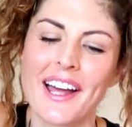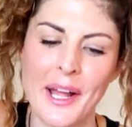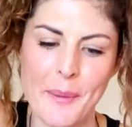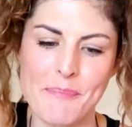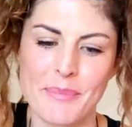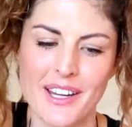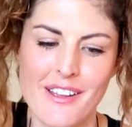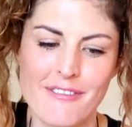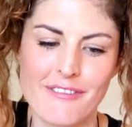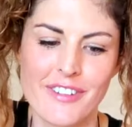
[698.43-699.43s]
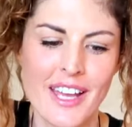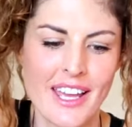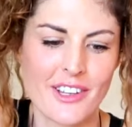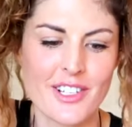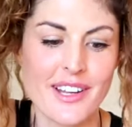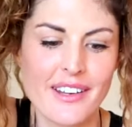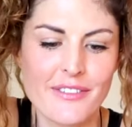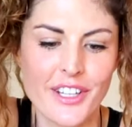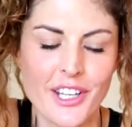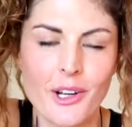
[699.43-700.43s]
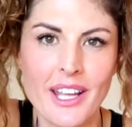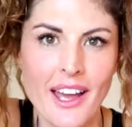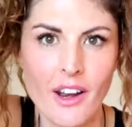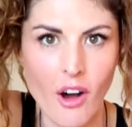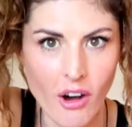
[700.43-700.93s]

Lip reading: But if there's not a video yet,